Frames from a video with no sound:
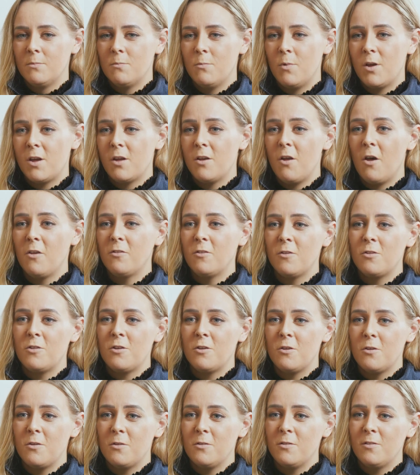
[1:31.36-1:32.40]
We can also
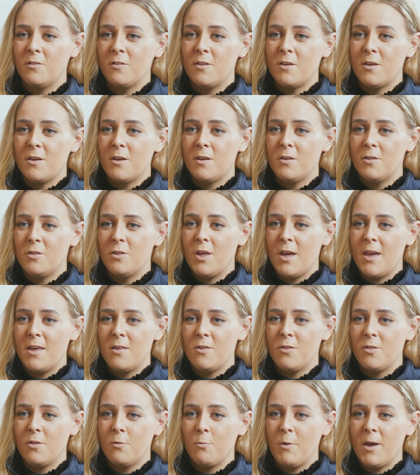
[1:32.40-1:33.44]
choose to
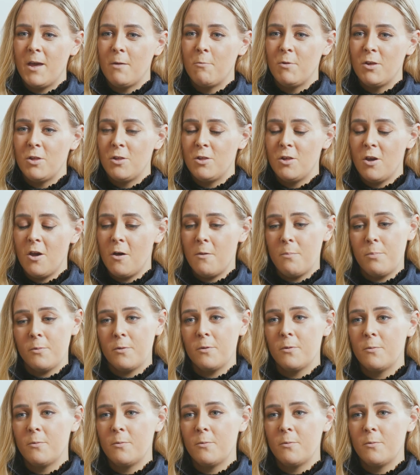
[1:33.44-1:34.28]
change the way we shop.